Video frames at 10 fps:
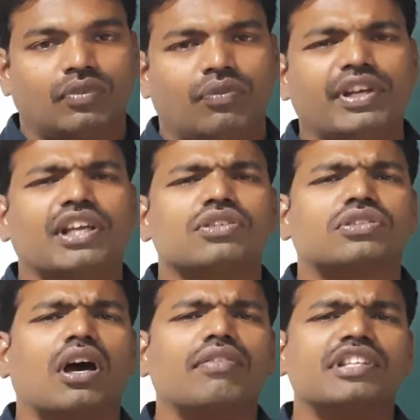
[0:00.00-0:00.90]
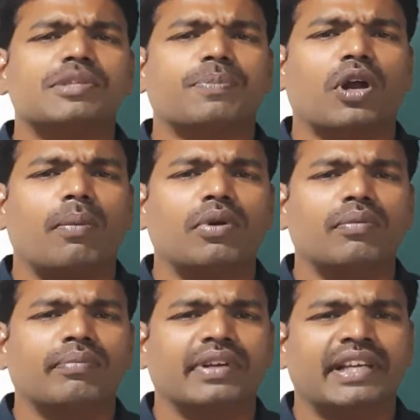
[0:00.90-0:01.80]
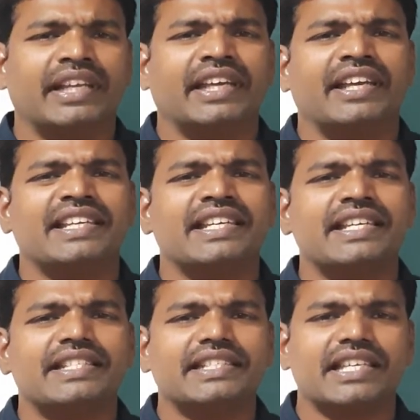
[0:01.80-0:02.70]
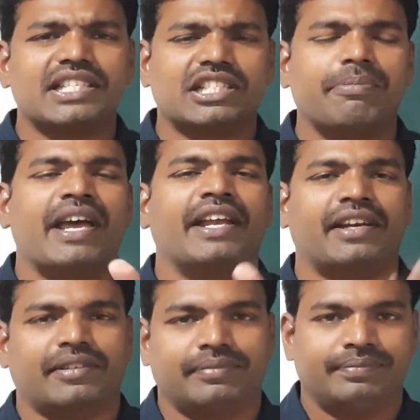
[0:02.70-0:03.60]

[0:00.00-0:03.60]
We can solve this problem in a easiest manner,